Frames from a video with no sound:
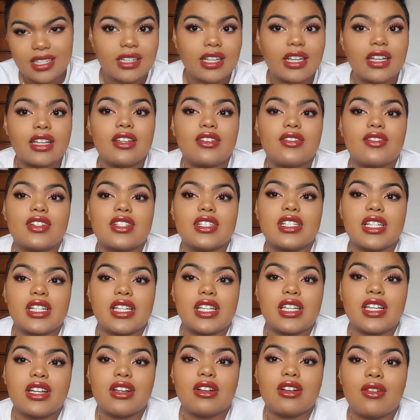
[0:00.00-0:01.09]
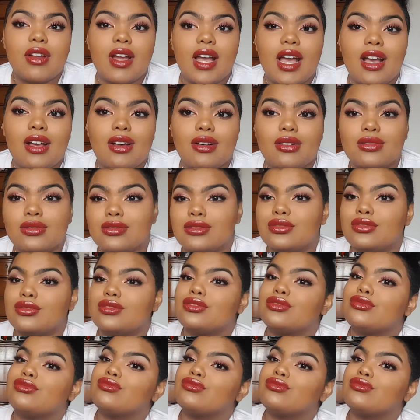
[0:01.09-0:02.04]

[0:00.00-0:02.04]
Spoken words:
Thank you for sticking around.